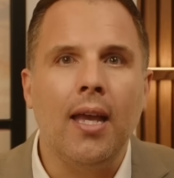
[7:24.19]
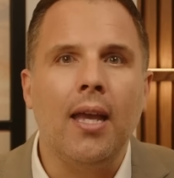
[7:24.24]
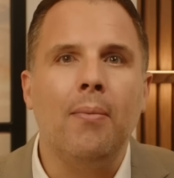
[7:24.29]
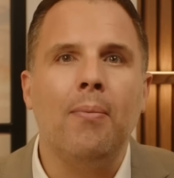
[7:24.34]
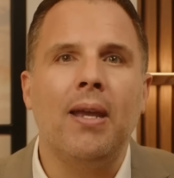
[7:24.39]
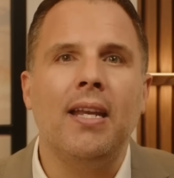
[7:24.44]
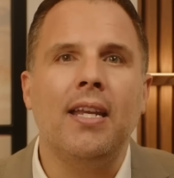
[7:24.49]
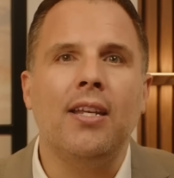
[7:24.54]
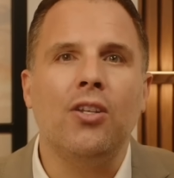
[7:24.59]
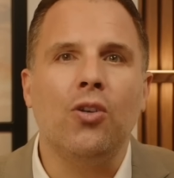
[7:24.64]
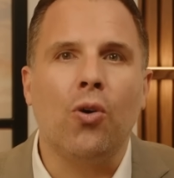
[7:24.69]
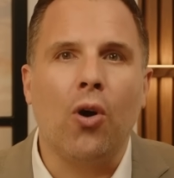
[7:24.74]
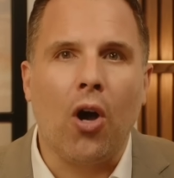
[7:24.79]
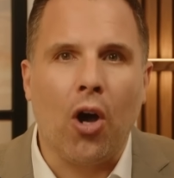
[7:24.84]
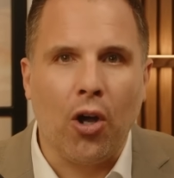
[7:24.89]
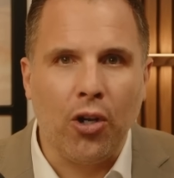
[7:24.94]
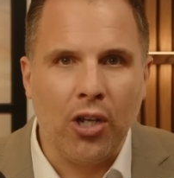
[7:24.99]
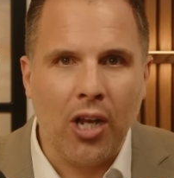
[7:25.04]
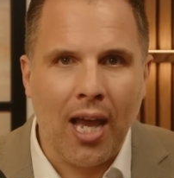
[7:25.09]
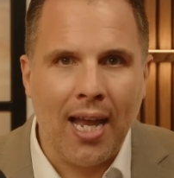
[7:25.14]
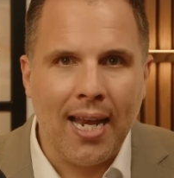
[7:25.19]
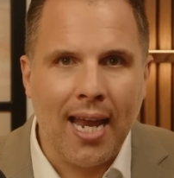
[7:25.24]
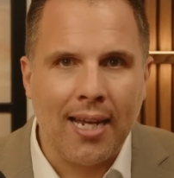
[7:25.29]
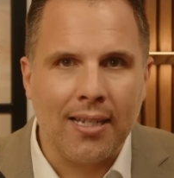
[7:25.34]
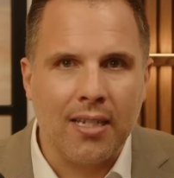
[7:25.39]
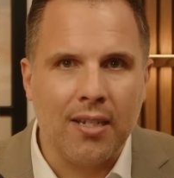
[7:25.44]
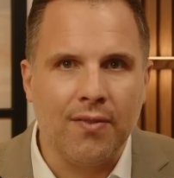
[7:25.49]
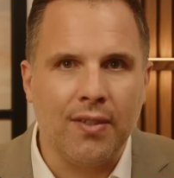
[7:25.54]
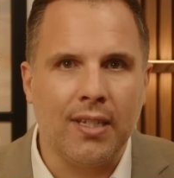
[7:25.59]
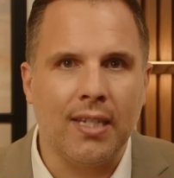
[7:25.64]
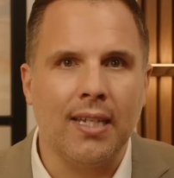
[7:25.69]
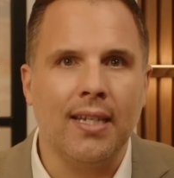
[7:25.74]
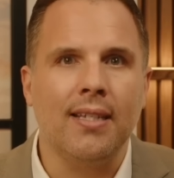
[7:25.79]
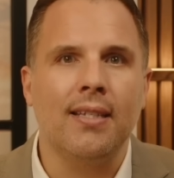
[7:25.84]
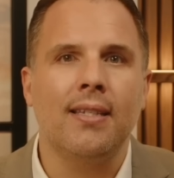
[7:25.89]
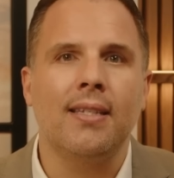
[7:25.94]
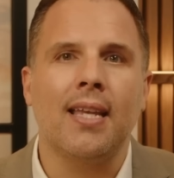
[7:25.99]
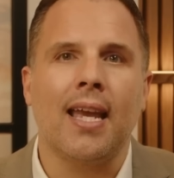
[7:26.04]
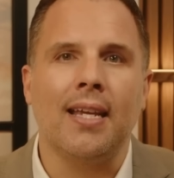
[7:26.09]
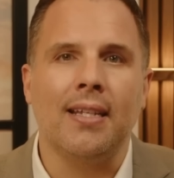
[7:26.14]
meaning your online activities
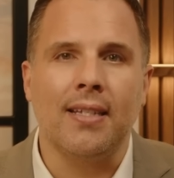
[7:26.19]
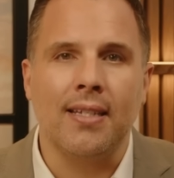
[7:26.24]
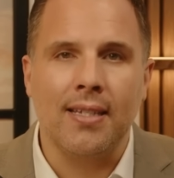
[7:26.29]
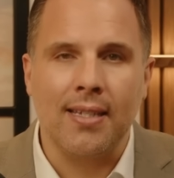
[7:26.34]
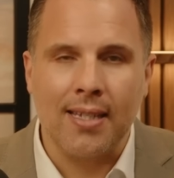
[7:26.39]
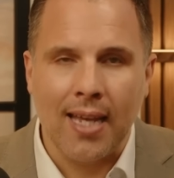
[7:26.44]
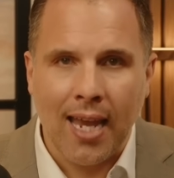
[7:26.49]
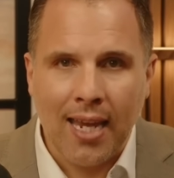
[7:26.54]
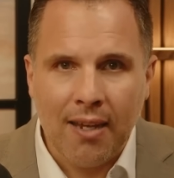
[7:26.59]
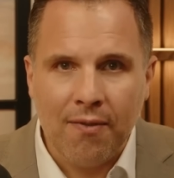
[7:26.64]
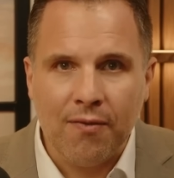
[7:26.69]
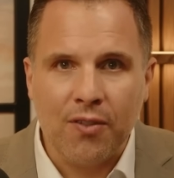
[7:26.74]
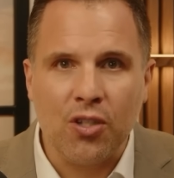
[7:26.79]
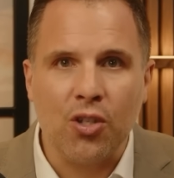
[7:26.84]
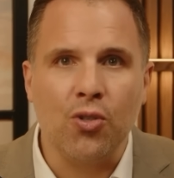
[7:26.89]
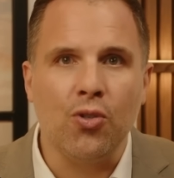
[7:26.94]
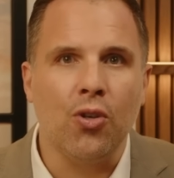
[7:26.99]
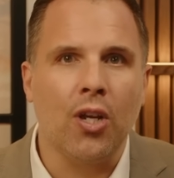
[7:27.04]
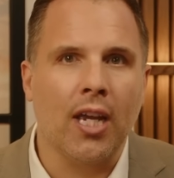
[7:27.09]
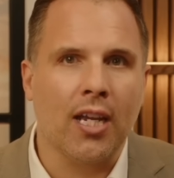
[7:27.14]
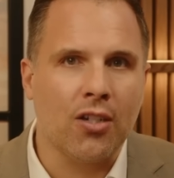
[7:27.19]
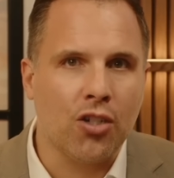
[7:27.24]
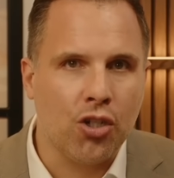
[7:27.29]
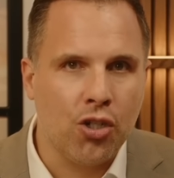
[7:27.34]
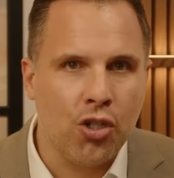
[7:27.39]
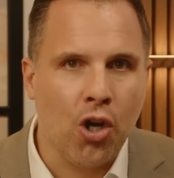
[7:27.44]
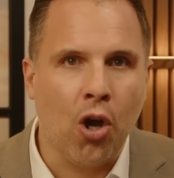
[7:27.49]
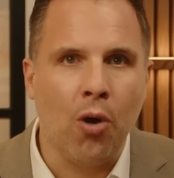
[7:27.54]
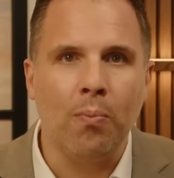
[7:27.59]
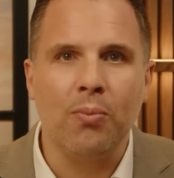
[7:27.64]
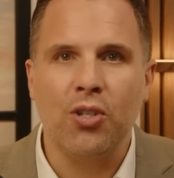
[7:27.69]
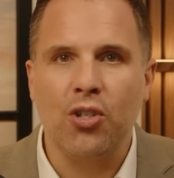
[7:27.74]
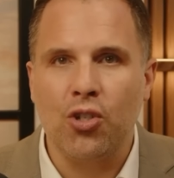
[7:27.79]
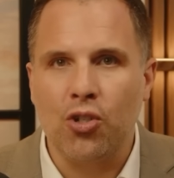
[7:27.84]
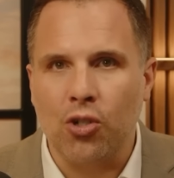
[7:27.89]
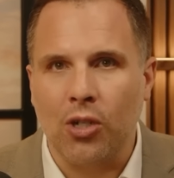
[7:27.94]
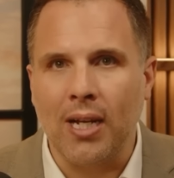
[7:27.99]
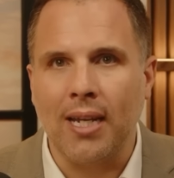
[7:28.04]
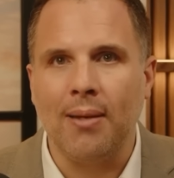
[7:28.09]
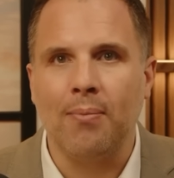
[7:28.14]
stay safe so you can shop,
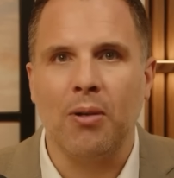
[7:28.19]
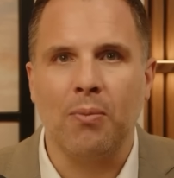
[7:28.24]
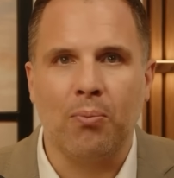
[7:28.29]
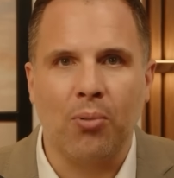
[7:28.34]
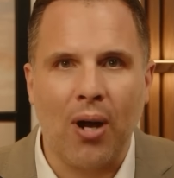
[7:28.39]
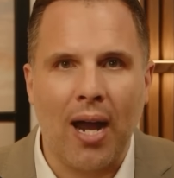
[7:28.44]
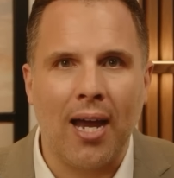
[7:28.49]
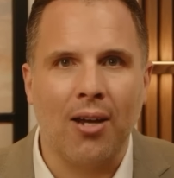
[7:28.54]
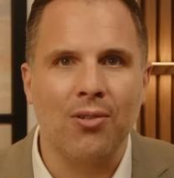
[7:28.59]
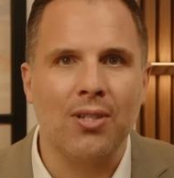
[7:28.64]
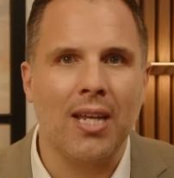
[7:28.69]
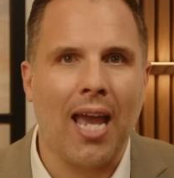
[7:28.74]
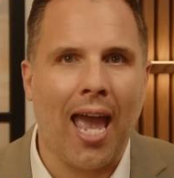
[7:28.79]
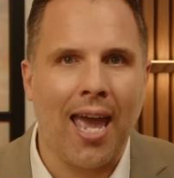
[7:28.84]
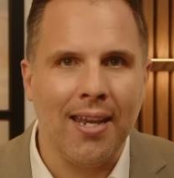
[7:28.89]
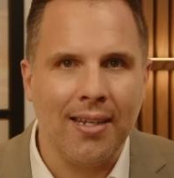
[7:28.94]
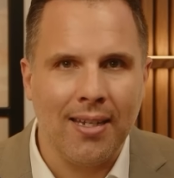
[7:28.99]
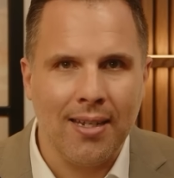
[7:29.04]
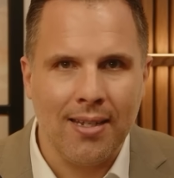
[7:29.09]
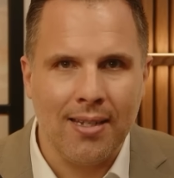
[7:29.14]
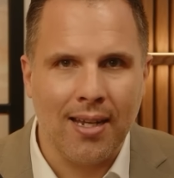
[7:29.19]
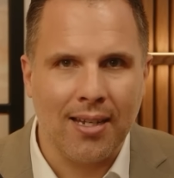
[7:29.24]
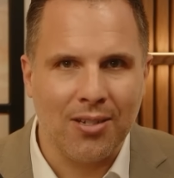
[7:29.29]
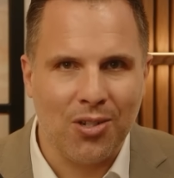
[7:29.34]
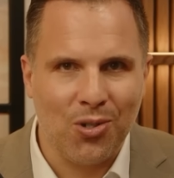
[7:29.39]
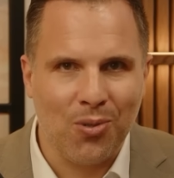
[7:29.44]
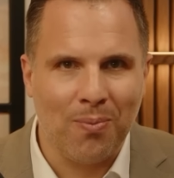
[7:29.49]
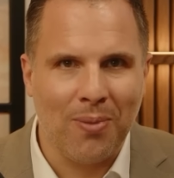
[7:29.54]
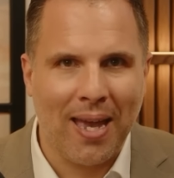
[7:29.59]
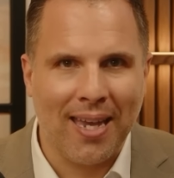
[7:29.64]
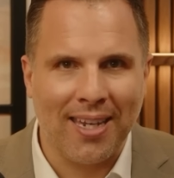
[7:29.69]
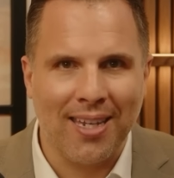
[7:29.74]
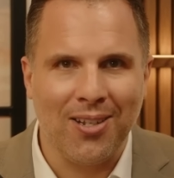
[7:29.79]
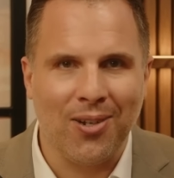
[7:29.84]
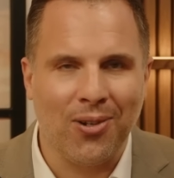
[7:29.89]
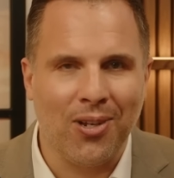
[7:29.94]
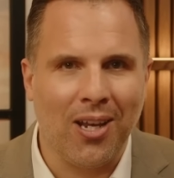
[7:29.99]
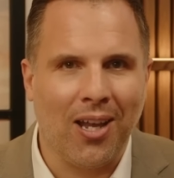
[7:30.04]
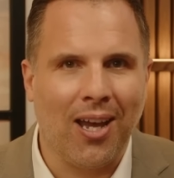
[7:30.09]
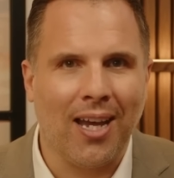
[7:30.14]
stream, browse, and conduct your banking
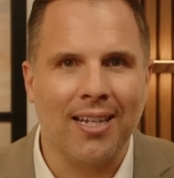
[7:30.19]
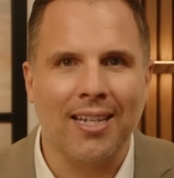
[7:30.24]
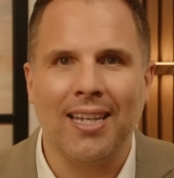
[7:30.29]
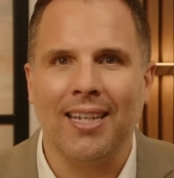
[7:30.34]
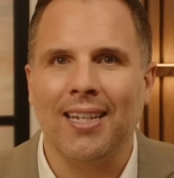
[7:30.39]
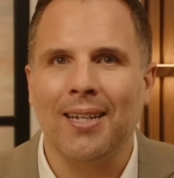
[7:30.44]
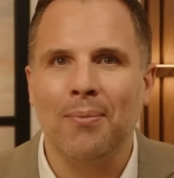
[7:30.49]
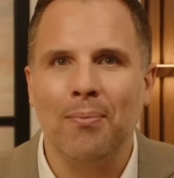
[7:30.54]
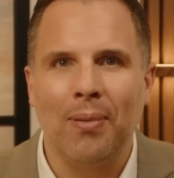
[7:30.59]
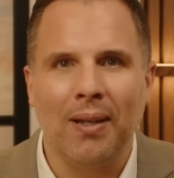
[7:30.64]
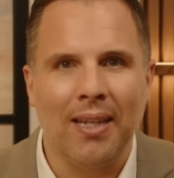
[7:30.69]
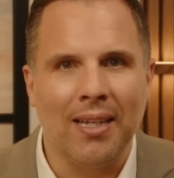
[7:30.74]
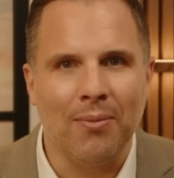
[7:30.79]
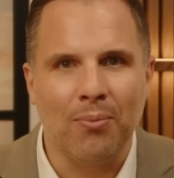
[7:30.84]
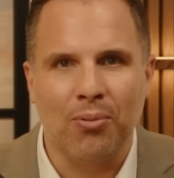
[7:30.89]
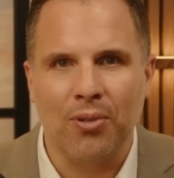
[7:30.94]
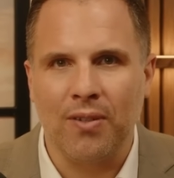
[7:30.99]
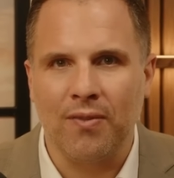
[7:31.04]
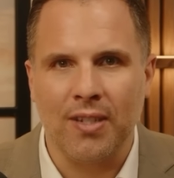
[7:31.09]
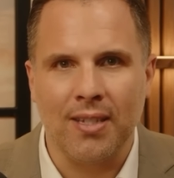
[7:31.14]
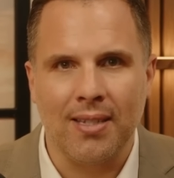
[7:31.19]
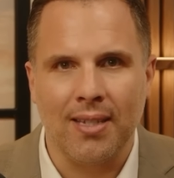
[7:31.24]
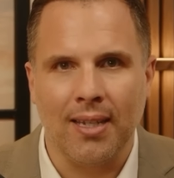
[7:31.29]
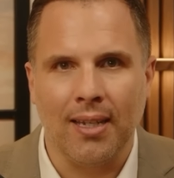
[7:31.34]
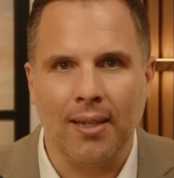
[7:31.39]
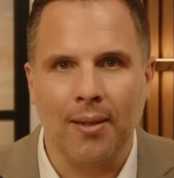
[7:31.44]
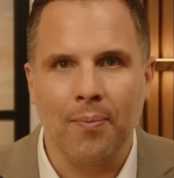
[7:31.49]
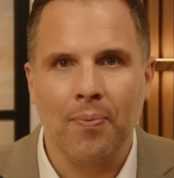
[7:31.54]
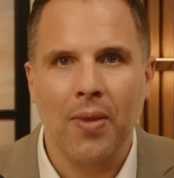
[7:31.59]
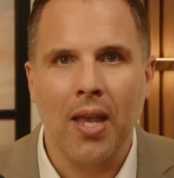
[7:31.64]
online in complete privacy.